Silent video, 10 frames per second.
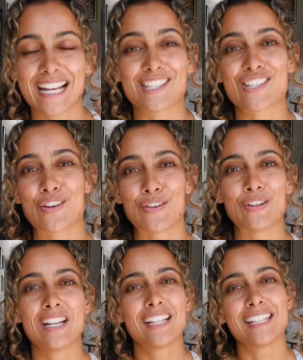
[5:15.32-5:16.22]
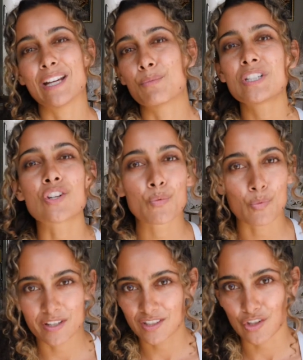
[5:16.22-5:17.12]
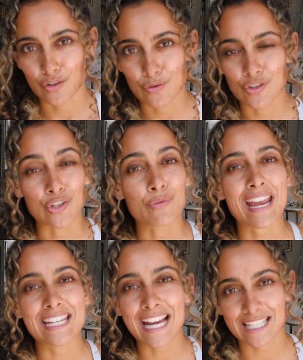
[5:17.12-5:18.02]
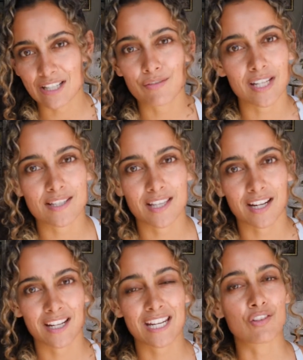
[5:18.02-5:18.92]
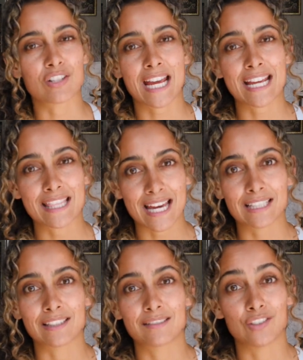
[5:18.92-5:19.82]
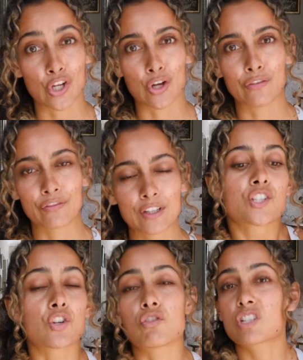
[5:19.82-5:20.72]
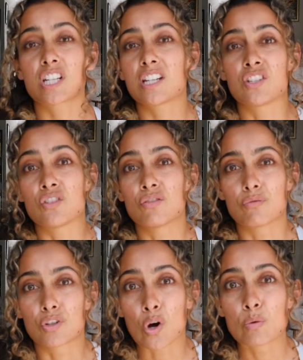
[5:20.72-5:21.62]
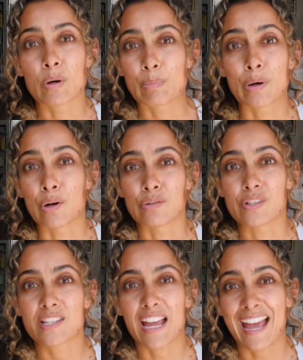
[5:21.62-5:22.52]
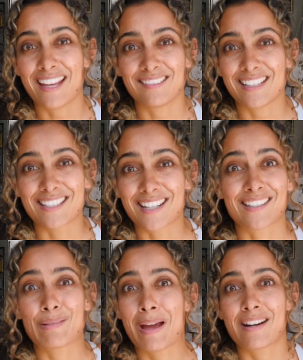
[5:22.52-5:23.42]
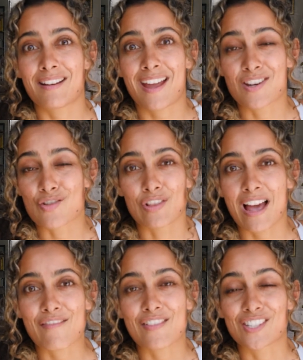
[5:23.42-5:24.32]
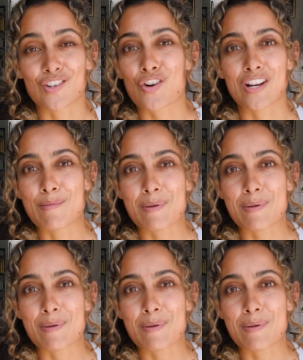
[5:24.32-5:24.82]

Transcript: And so, yeah, we don't want to do any activities that are gonna irritate that nerve. So you're just gonna do cobra pose and it doesn't matter, and your life is not gonna